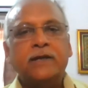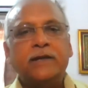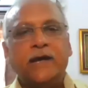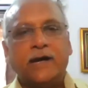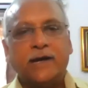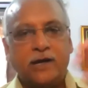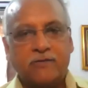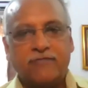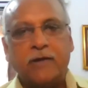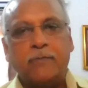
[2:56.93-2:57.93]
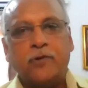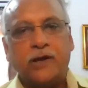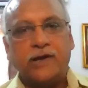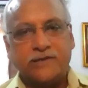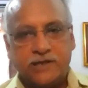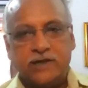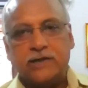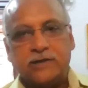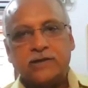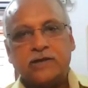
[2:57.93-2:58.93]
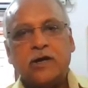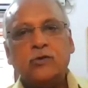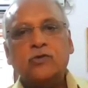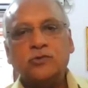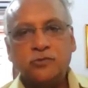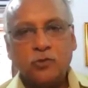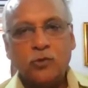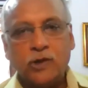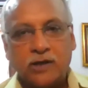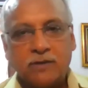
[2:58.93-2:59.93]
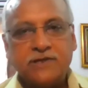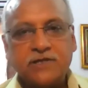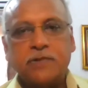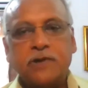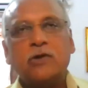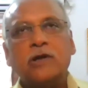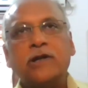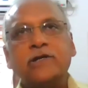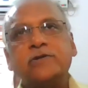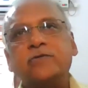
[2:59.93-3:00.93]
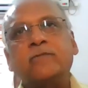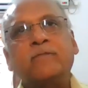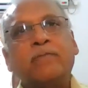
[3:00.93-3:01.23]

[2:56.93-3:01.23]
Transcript: they agreed on a 5-point agenda, how to overcome this particular issue.